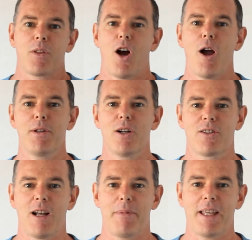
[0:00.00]
hope you got
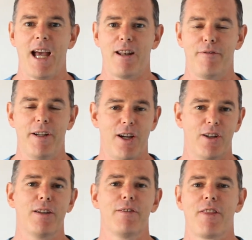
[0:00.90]
something out of the video.
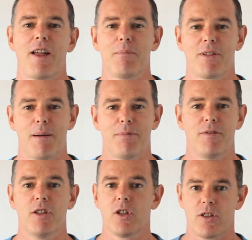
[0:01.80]
Give it a thumbs up
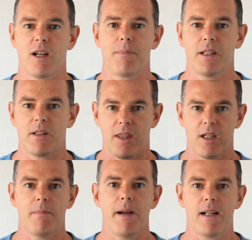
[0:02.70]
if you got something to
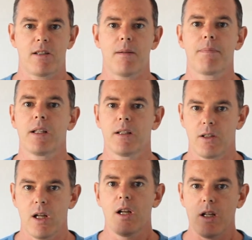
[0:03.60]
think about, something
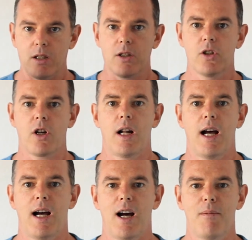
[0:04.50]
that you got an
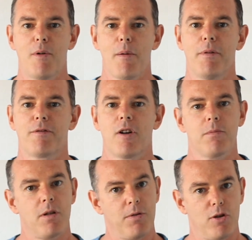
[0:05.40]
aha moment
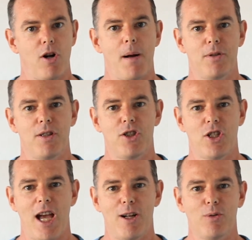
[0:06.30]
from. Subscribe to the
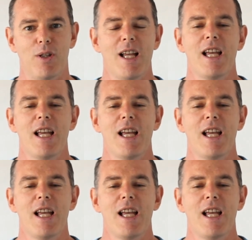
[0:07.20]
channel.